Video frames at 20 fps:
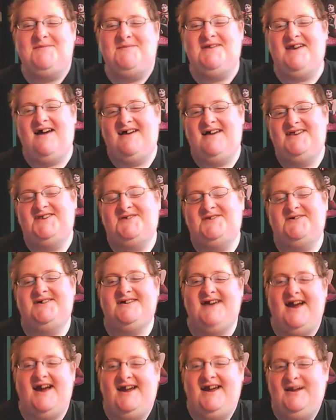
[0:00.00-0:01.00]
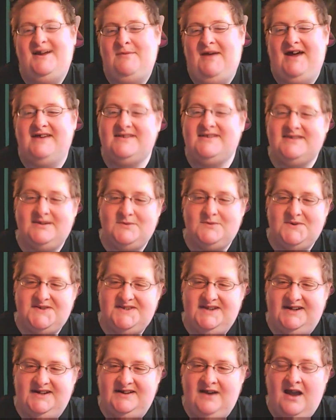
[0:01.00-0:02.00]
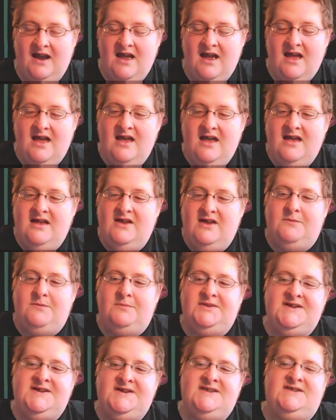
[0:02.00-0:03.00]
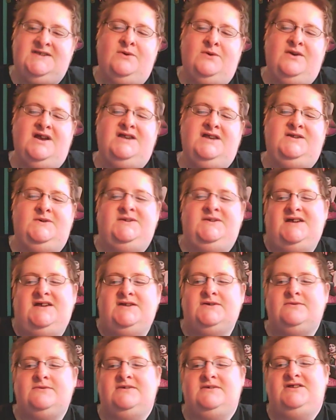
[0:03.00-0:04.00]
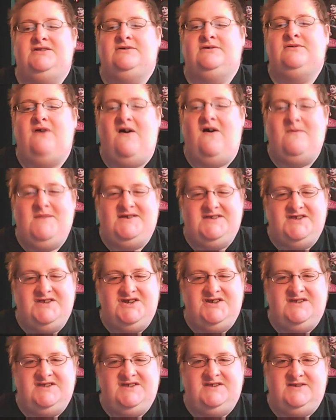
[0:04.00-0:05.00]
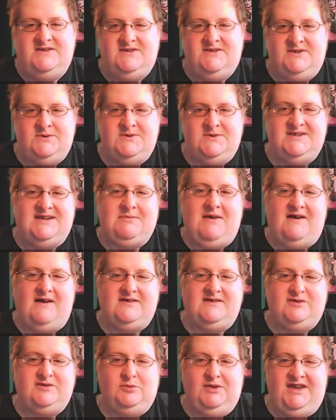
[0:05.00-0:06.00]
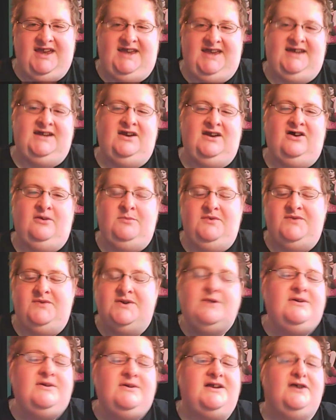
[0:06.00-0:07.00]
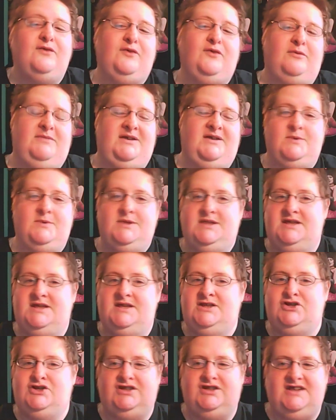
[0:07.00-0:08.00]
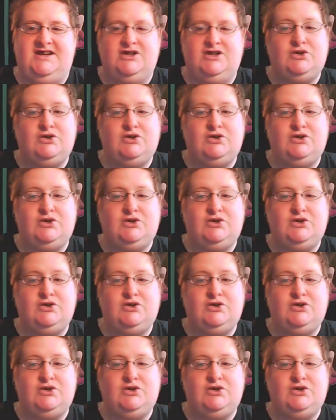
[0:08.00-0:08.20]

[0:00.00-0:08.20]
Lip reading: and on Twitter, I am at Silver's Knitting. Please note, I do tend to read through all messages as soon as I possibly can. If you don't hear from me within like